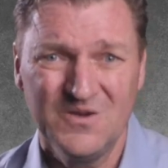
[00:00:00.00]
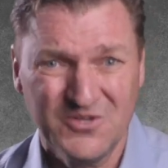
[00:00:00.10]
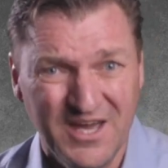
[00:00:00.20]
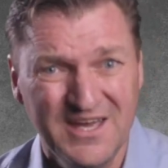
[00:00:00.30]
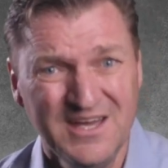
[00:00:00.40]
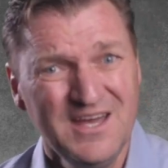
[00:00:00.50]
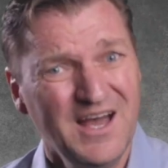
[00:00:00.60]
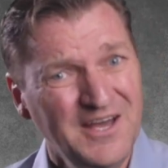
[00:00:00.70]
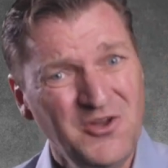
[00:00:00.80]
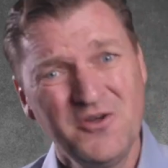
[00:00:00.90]
Okay,
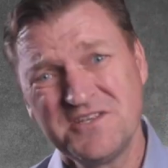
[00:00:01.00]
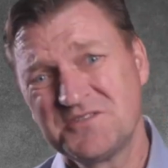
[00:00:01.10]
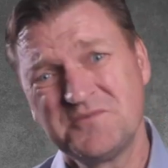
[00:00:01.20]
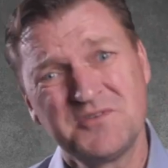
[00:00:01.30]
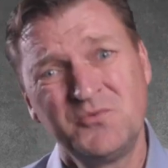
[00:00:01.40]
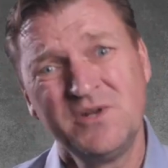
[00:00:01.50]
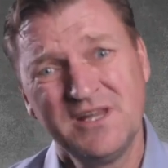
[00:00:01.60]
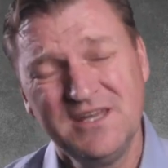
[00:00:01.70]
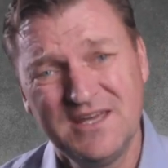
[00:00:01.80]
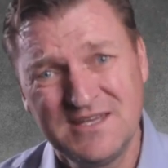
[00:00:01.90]
I know this was a
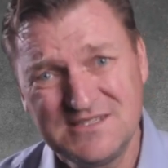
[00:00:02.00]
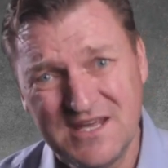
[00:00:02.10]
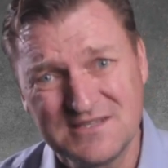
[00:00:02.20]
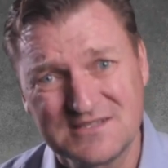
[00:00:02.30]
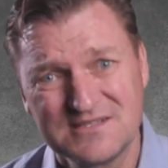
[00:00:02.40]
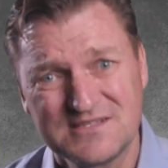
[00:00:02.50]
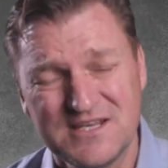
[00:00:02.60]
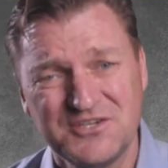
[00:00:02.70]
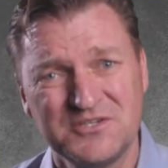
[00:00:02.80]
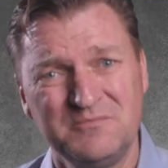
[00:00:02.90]
really intense
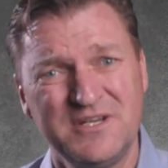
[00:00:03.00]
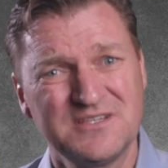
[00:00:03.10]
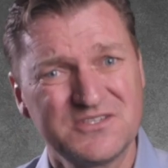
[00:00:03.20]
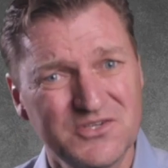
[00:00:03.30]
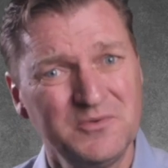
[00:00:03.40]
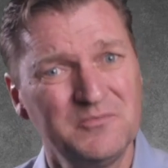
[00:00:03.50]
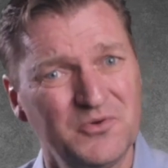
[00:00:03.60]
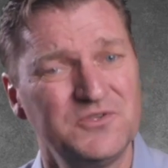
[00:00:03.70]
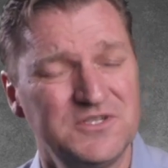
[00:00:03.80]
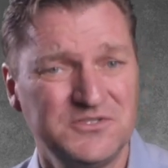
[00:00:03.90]
session, but it's so
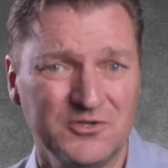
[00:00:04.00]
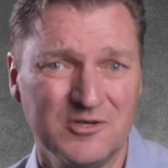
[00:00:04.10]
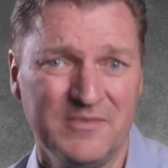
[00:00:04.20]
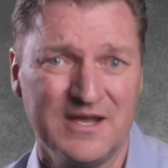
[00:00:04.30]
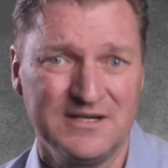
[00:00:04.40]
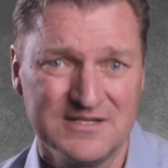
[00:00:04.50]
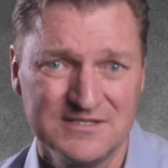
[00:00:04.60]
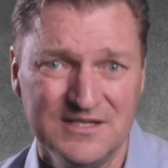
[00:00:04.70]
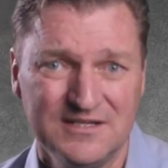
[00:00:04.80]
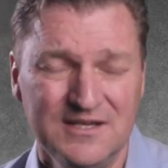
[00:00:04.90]
important to talk about it,
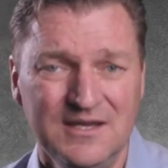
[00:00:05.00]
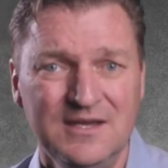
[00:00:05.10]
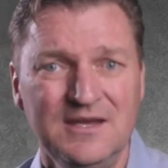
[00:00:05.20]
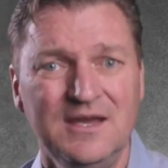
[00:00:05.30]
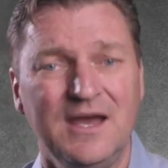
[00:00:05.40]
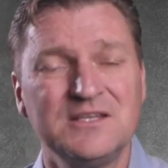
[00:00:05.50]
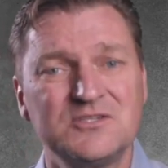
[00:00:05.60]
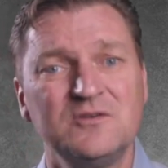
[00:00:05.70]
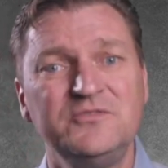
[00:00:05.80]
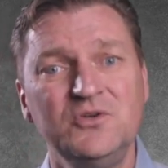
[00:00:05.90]
isn't it? And
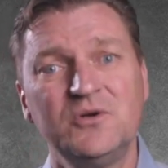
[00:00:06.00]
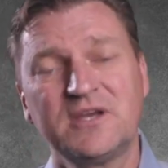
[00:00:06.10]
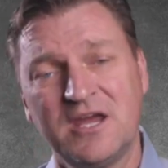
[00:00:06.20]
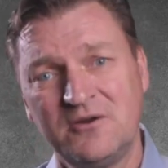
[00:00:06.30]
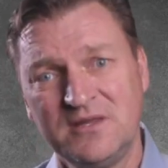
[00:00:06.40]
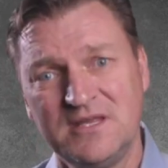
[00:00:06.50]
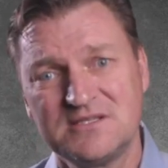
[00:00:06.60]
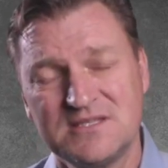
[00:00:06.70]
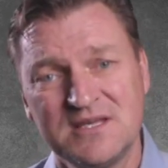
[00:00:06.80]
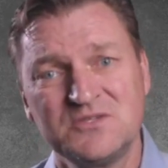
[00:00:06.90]
so if you're carrying
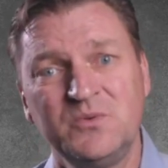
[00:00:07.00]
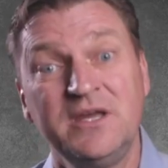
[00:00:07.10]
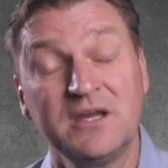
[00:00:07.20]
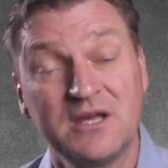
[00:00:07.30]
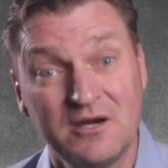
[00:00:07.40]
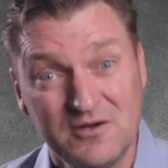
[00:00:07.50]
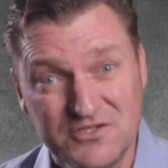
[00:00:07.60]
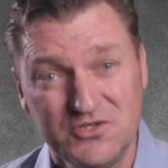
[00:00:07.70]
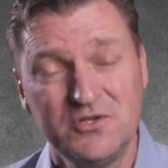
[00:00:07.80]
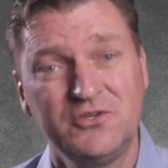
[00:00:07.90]
these things, we
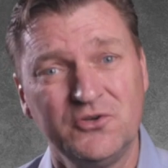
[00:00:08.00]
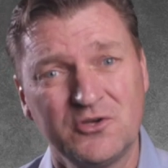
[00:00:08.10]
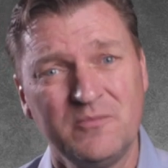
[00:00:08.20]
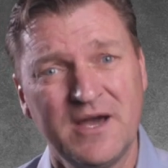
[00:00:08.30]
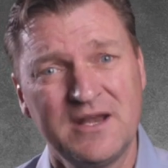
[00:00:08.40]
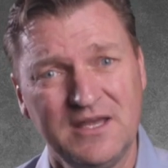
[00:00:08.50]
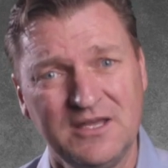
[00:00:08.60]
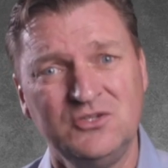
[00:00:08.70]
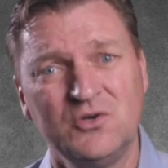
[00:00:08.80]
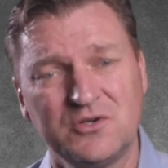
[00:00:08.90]
encourage you to talk about it
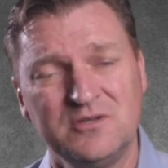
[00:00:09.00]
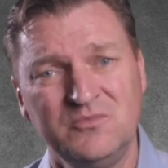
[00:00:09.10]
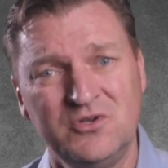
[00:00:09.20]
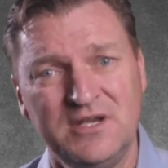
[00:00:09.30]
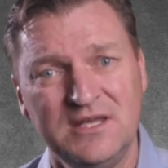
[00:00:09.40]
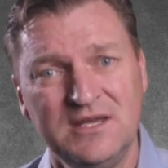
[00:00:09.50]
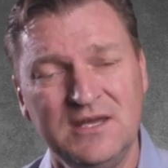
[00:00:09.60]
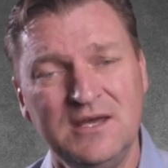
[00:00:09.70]
in your community.